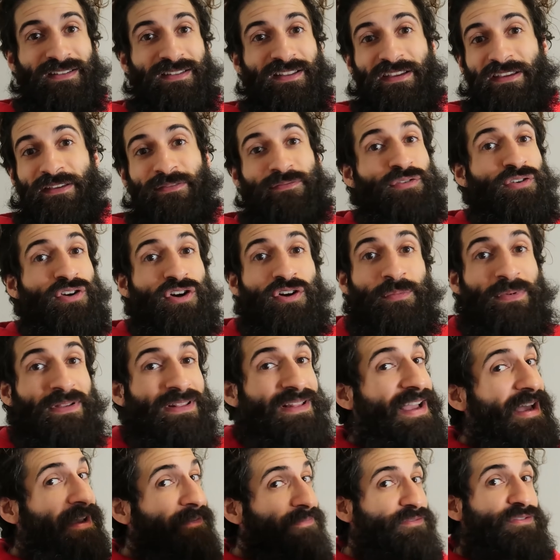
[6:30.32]
Like if you're gonna be
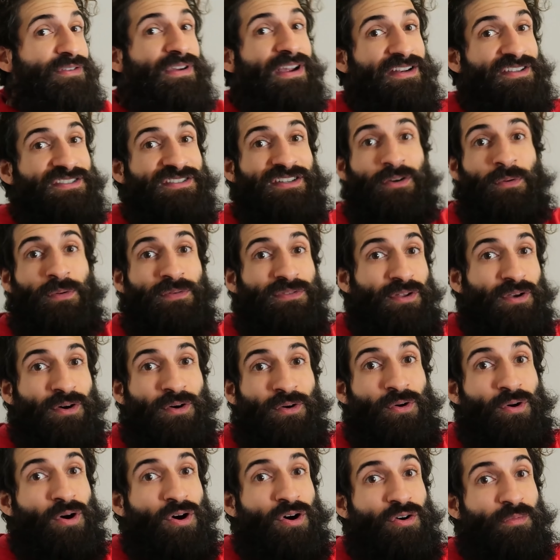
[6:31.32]
laughing, you gotta share with the
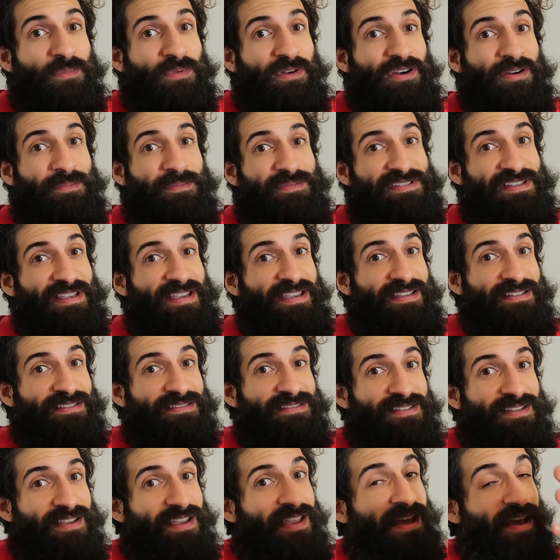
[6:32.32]
whole home, you know what I'm saying?
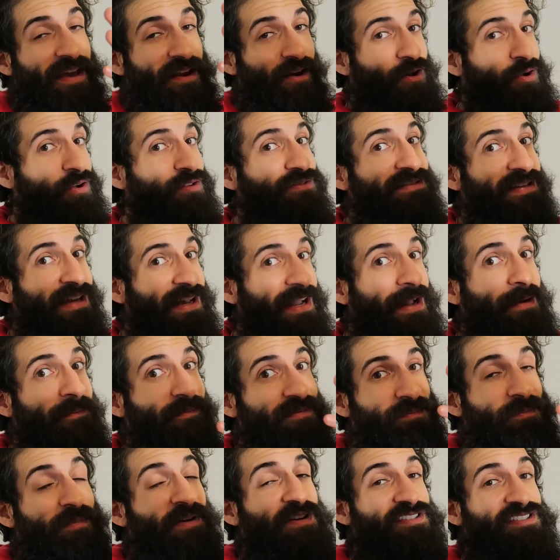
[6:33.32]
At all
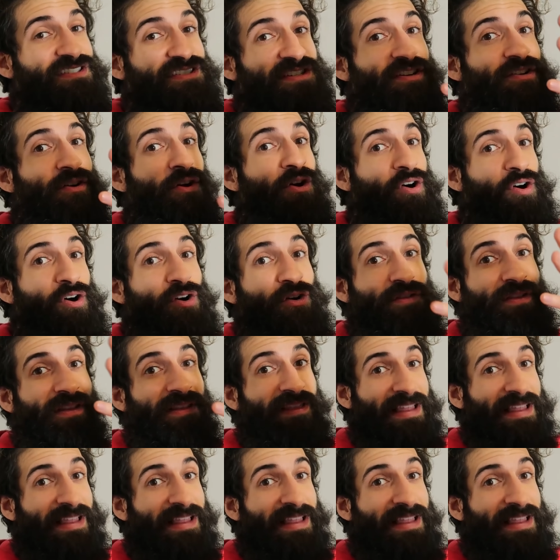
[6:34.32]
times, must share all the